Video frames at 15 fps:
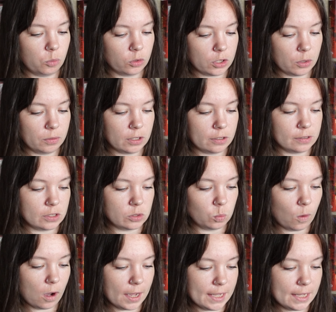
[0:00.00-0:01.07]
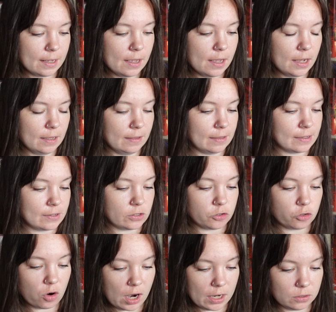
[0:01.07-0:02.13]
What no one knows is why. And then there's a
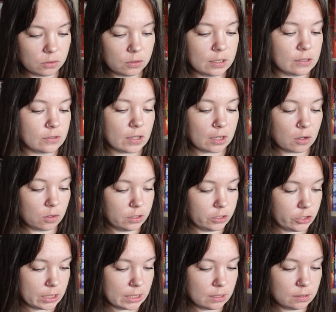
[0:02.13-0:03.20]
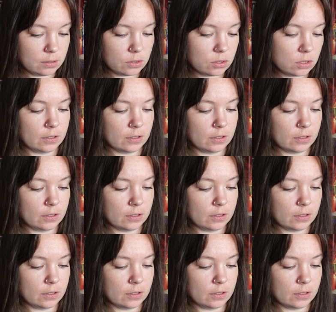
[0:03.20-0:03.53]
trial and a psychologist.